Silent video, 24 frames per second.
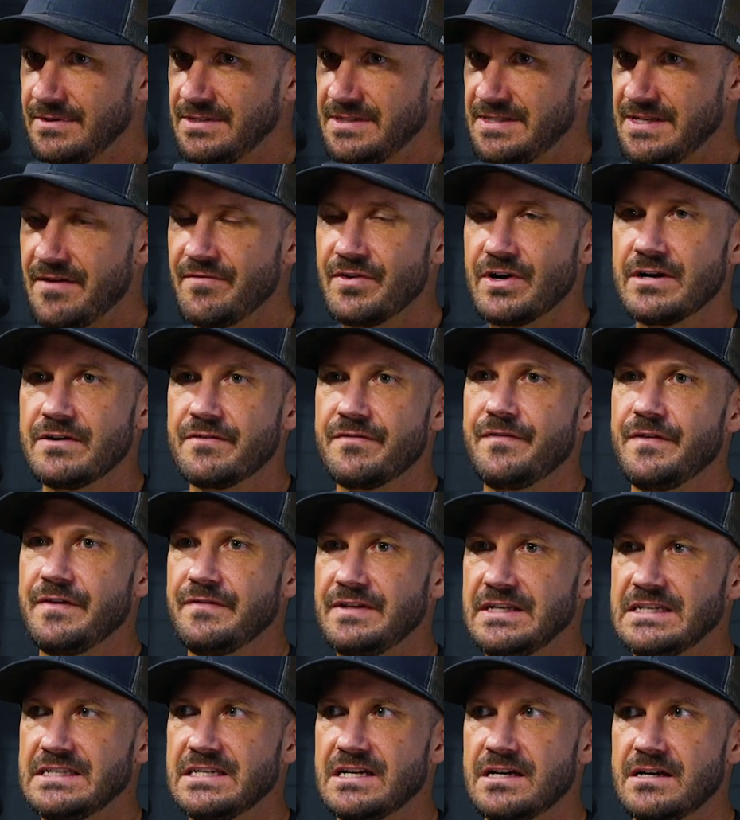
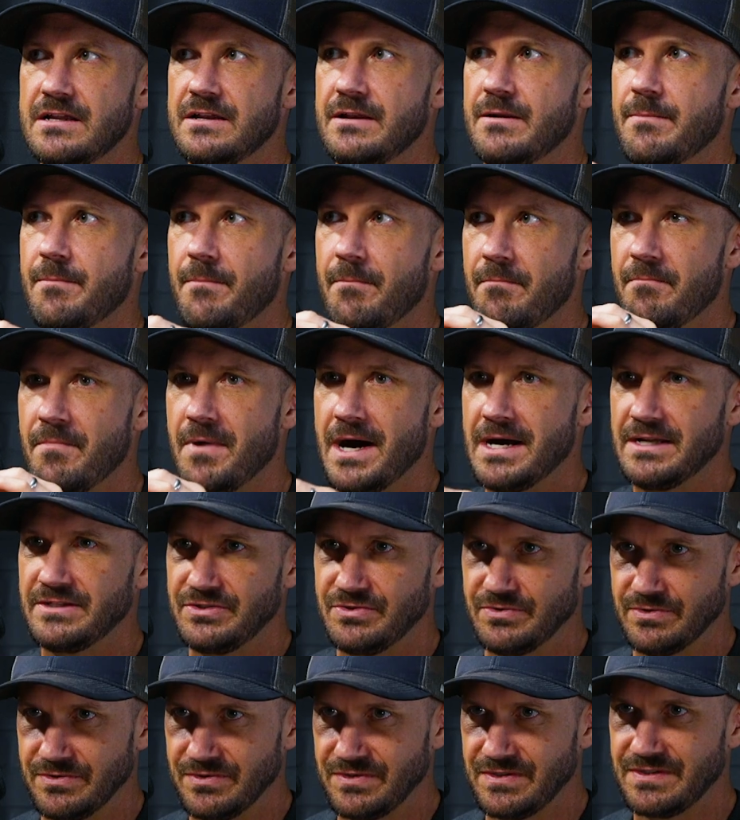750 ton
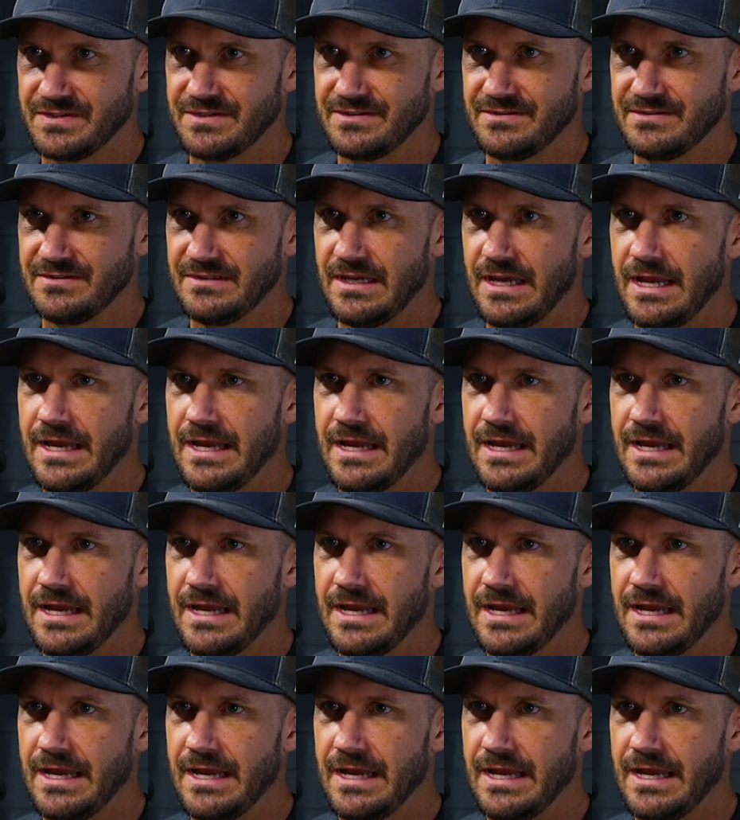modules.